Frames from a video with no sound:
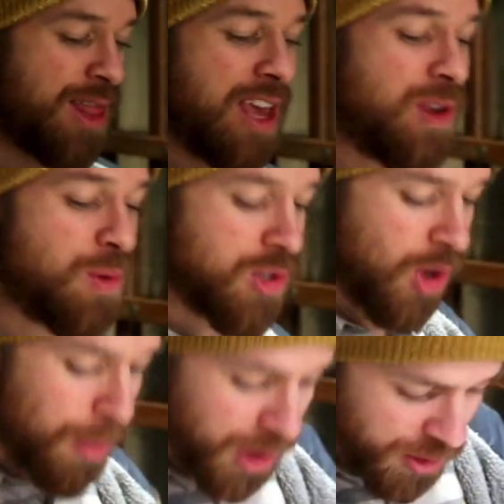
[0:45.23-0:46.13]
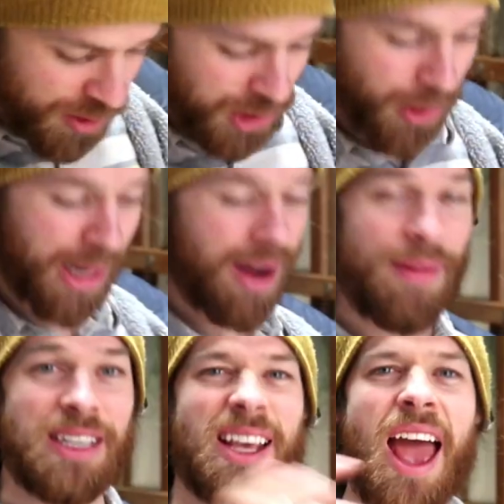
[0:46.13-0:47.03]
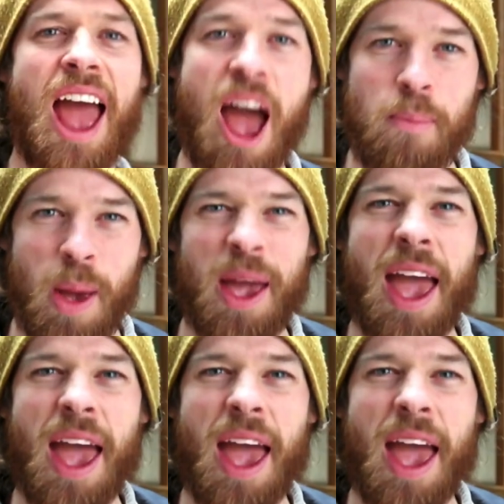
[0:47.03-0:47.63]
Thank you so much for joining on this epic,